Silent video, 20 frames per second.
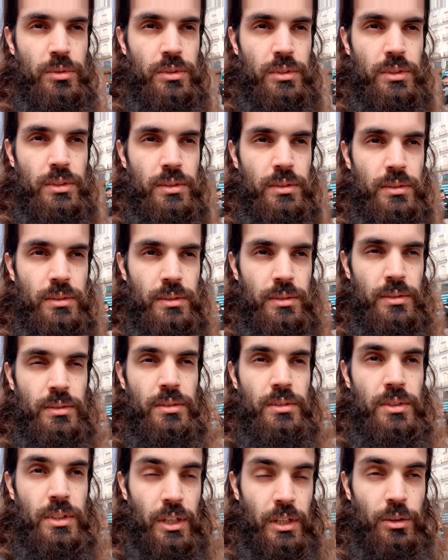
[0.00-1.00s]
the
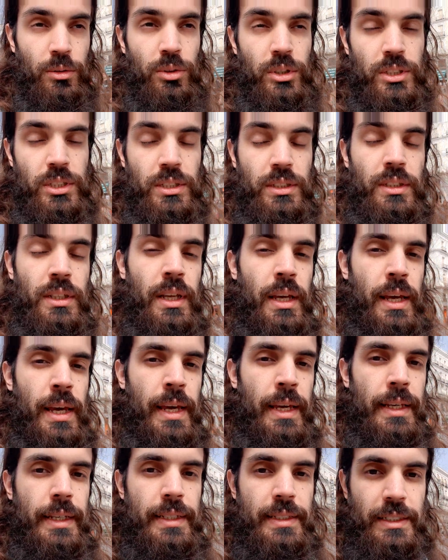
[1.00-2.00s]
regulation
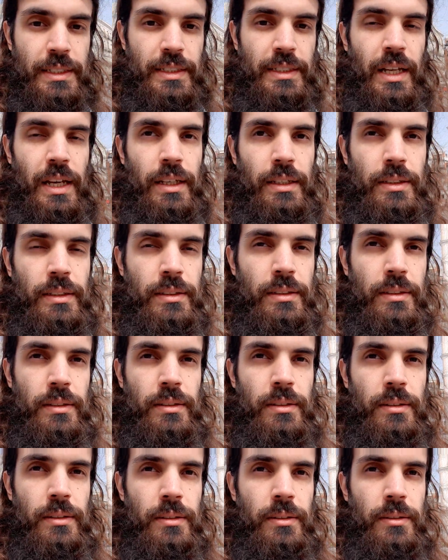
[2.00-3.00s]
is not
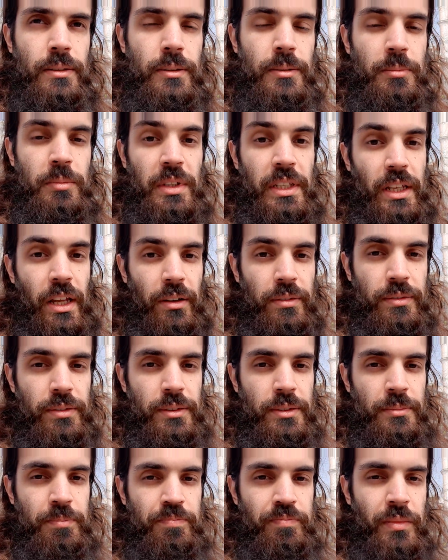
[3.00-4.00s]

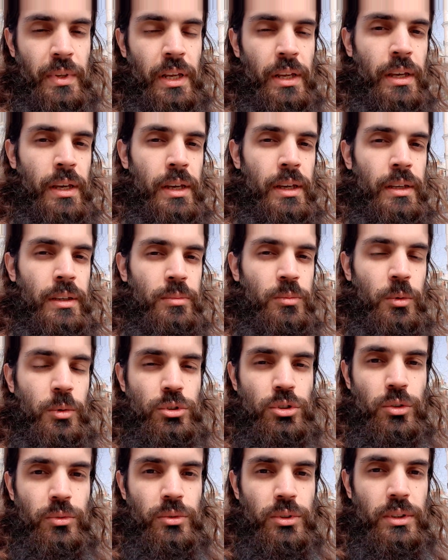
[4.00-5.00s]
enough.
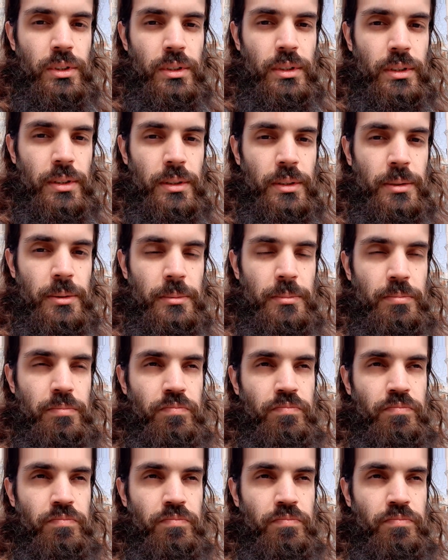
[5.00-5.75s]
Most of the